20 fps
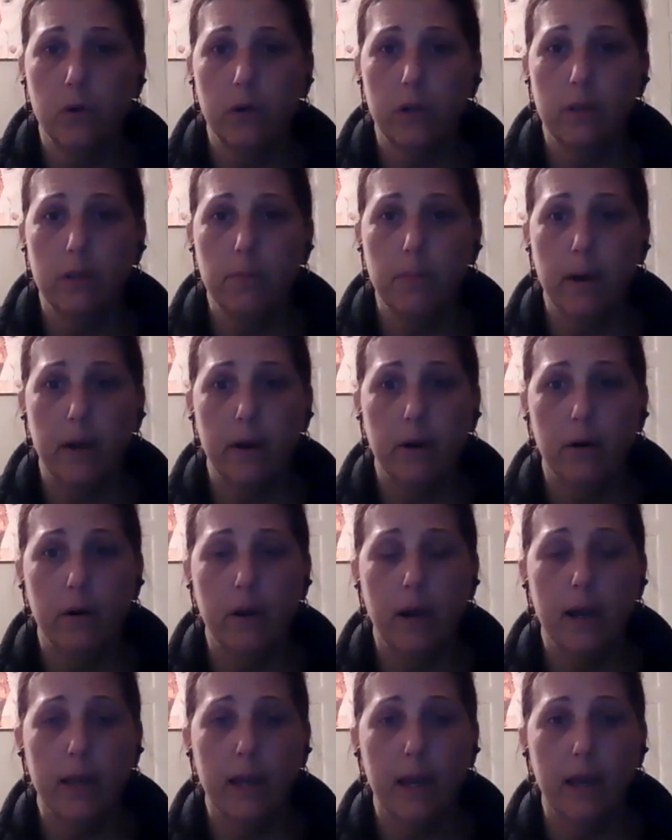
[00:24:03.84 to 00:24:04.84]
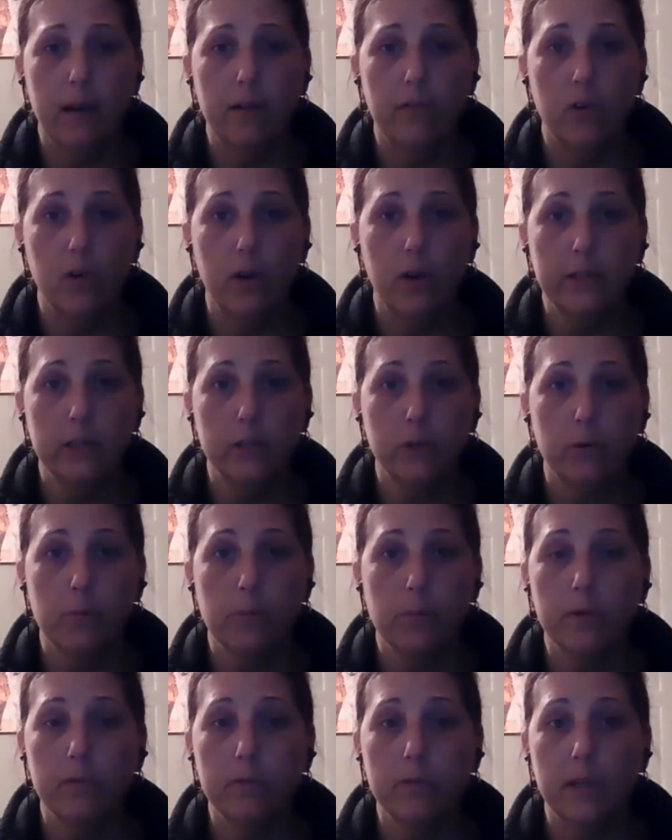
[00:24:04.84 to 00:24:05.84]
on, the better. Again, if you have to
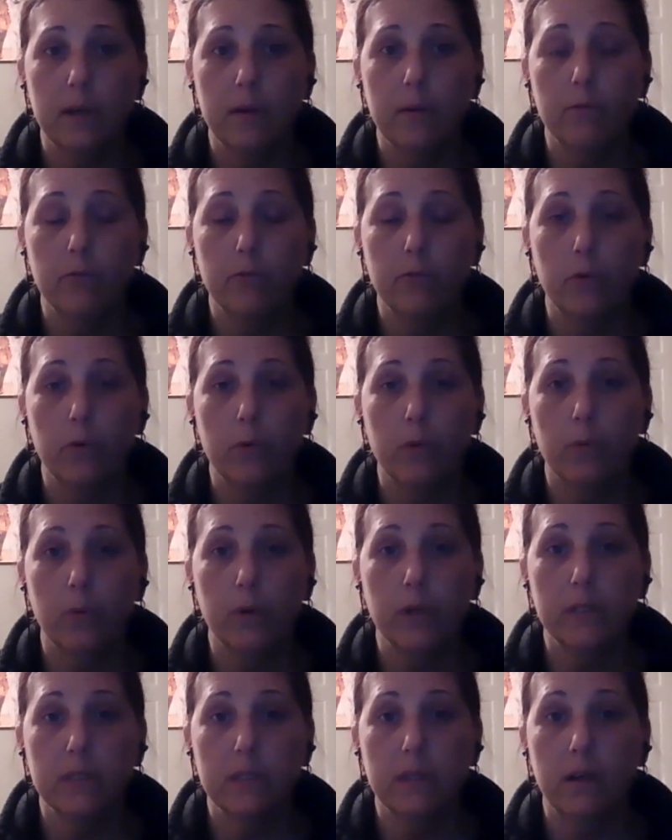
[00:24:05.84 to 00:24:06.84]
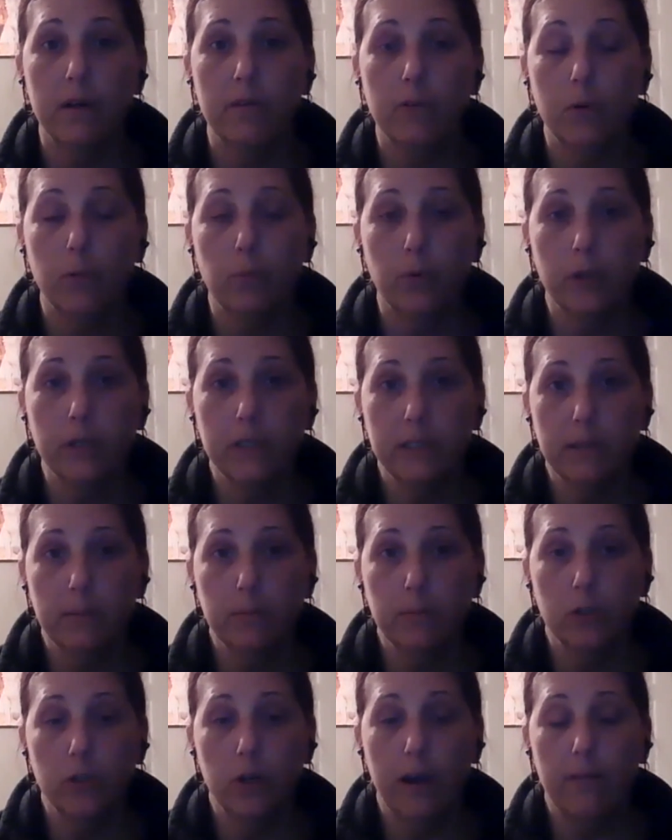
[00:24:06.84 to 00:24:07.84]
remove some for the reason of your
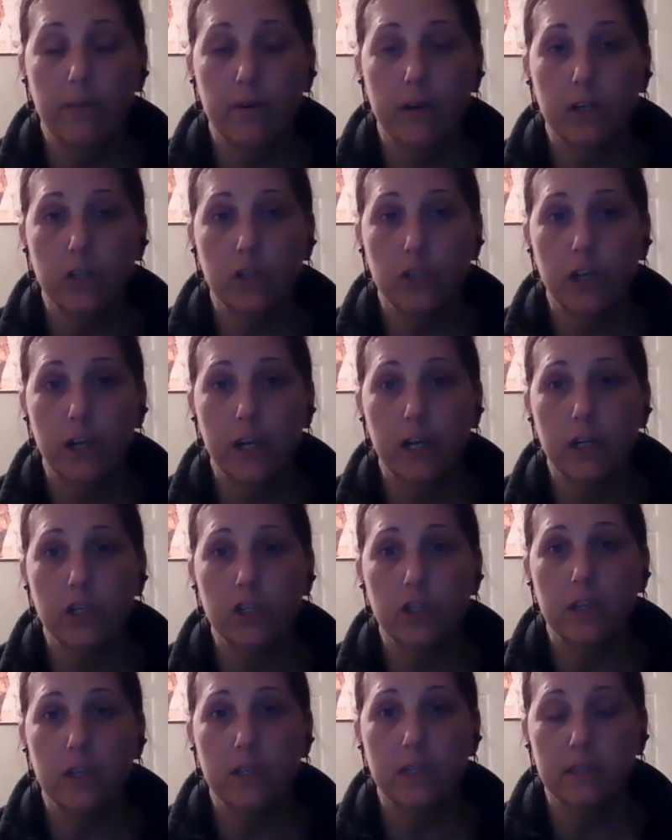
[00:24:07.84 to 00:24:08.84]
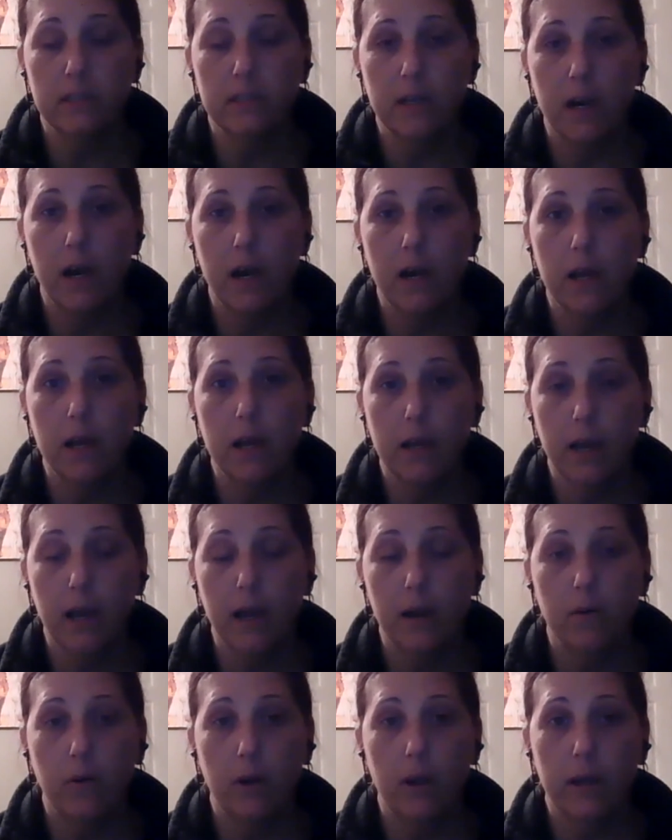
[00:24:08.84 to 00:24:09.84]
preceptor having a change, that does not
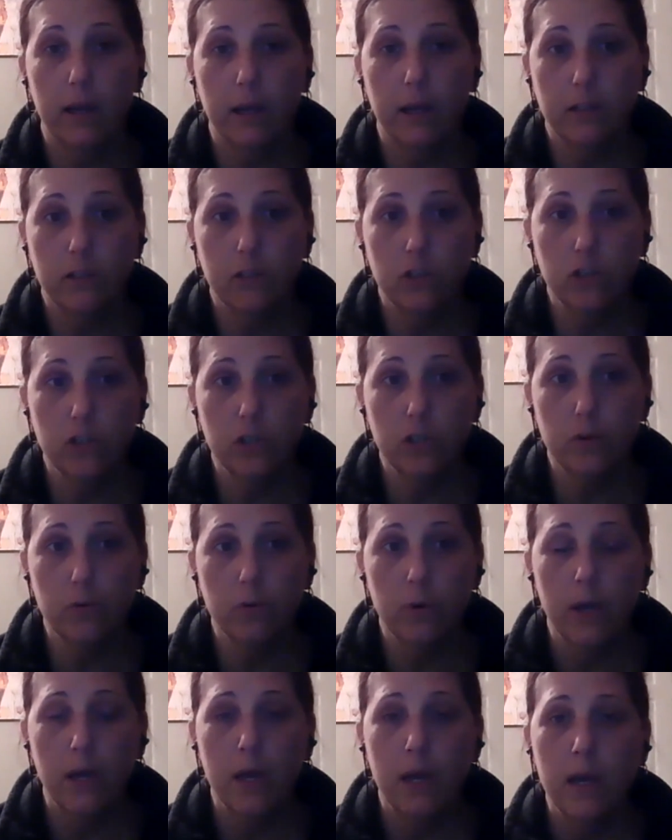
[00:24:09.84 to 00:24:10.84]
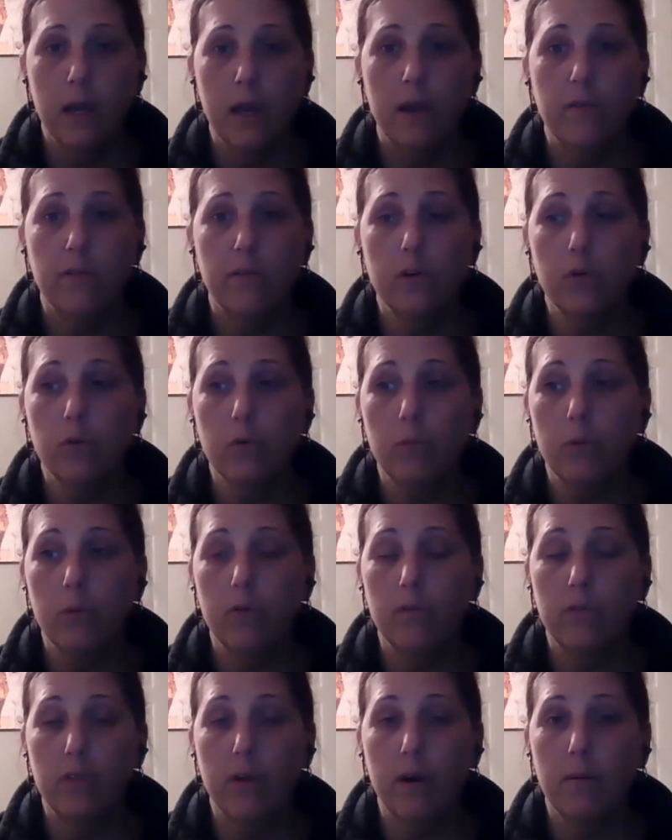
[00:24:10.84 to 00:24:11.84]
account against you. If you
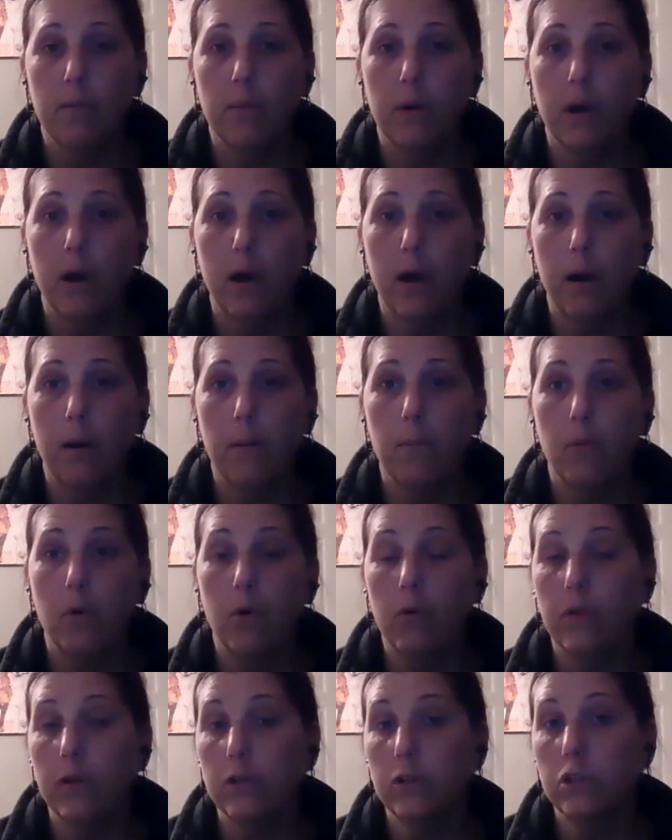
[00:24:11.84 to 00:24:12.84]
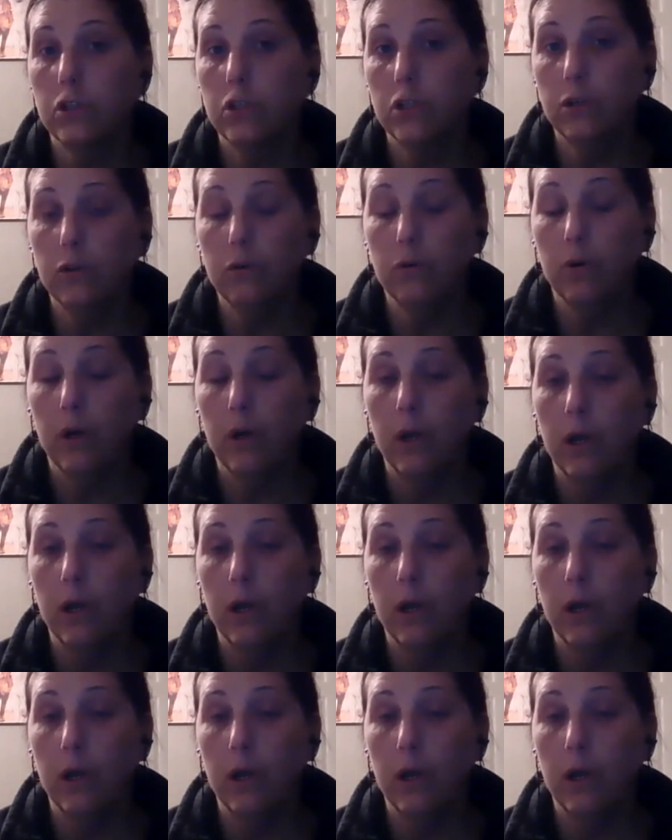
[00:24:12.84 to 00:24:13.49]
remove them more than 2